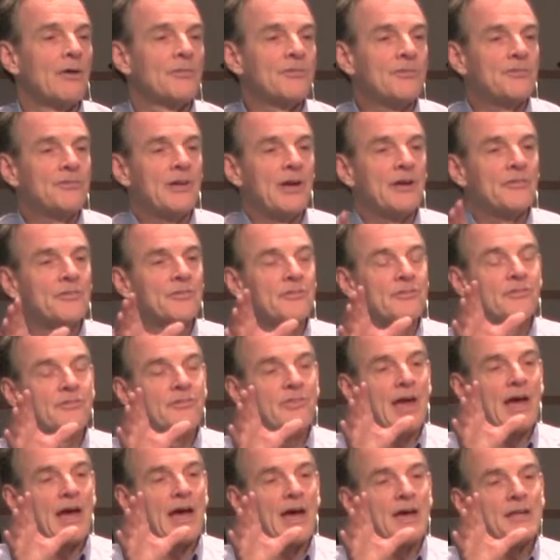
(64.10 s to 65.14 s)
also tells us
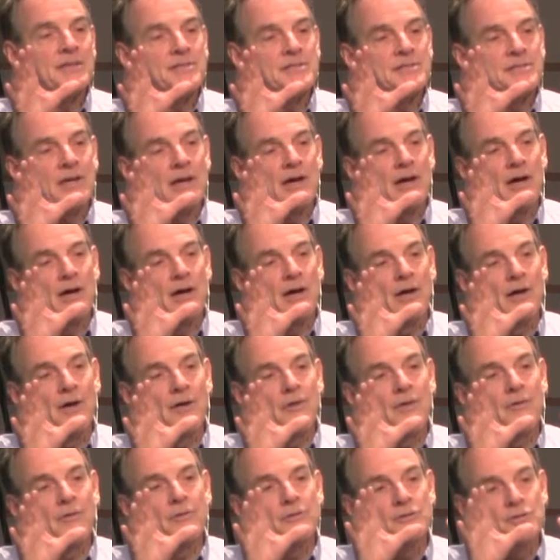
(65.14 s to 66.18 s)
that
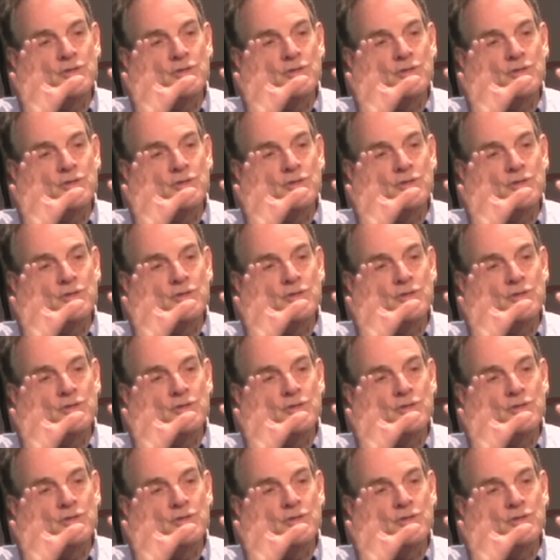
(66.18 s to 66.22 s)
uh,